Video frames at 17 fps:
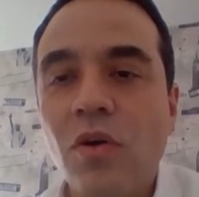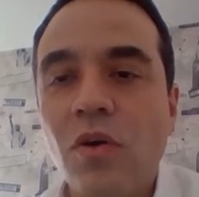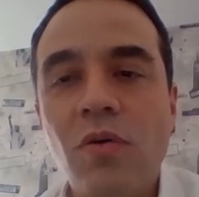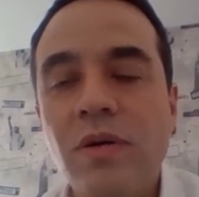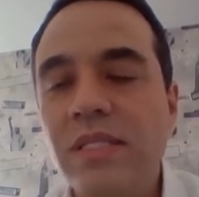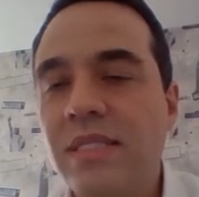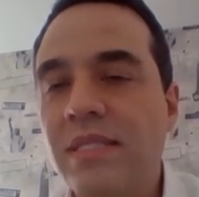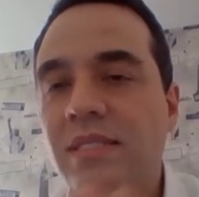
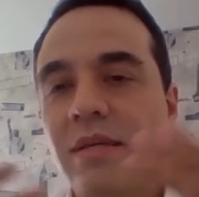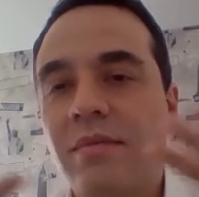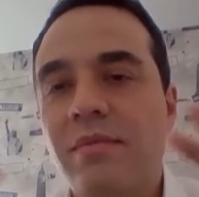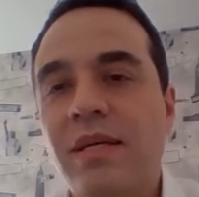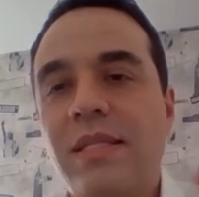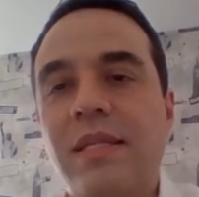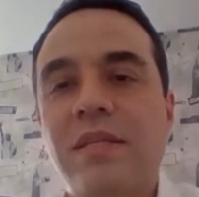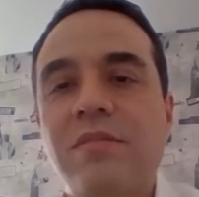One of
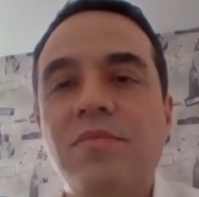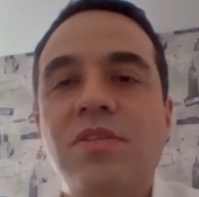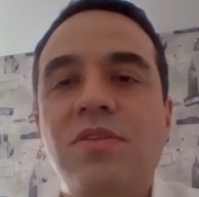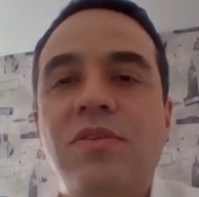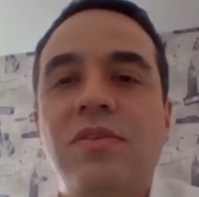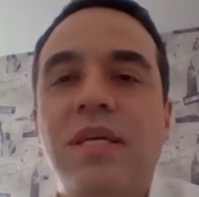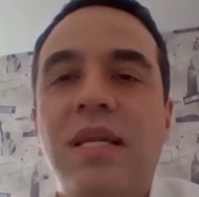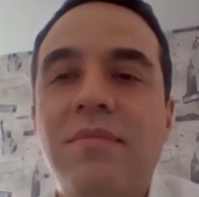those
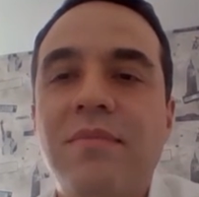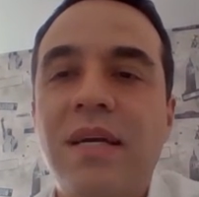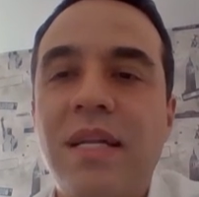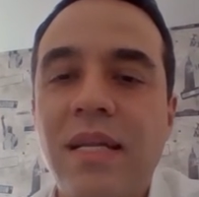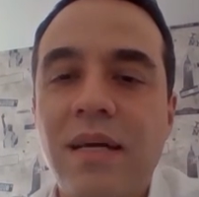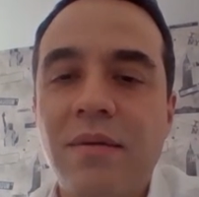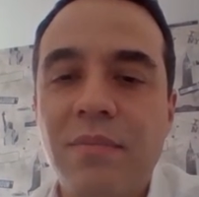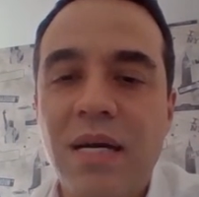benefits is
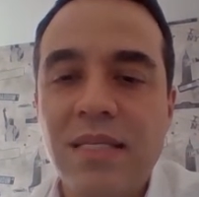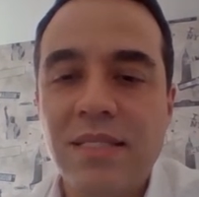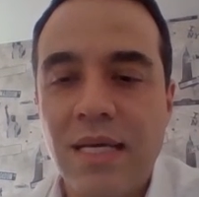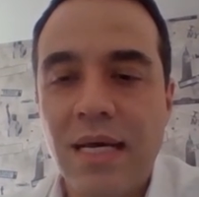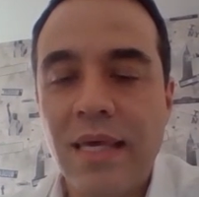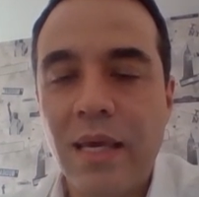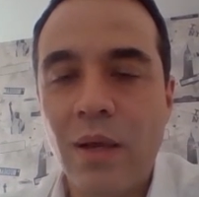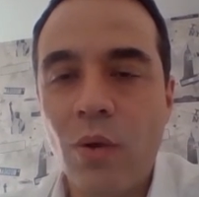to have those